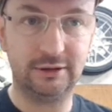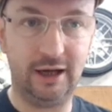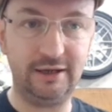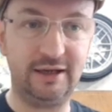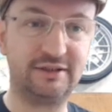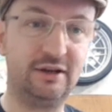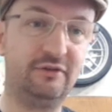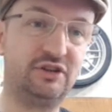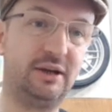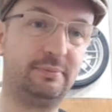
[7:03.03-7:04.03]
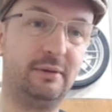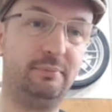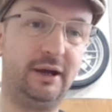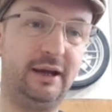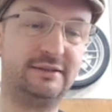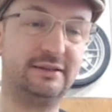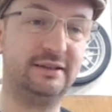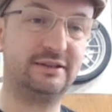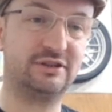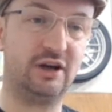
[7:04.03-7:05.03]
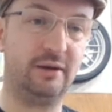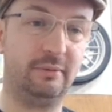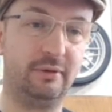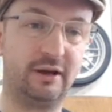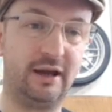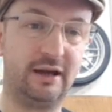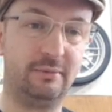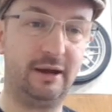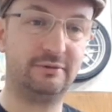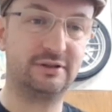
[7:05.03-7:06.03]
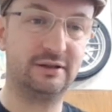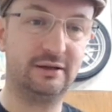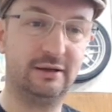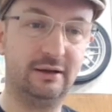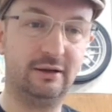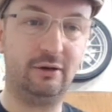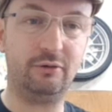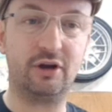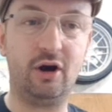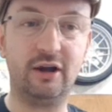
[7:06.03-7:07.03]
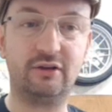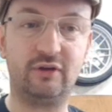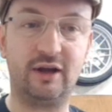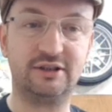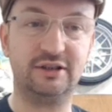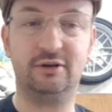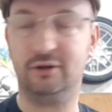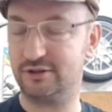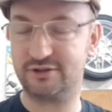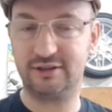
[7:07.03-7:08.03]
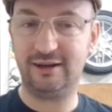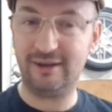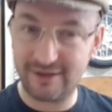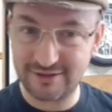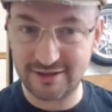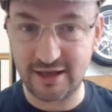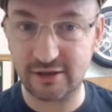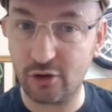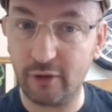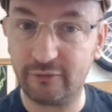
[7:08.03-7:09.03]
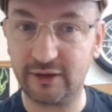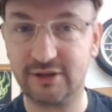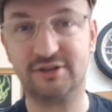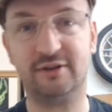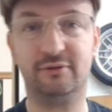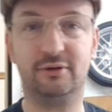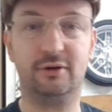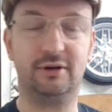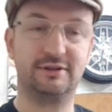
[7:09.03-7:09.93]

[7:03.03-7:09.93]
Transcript: And yet another ship complete. And this time I'm not going to hang about. Oh, the guy's flashing colours. See that, the guy flickers different colours.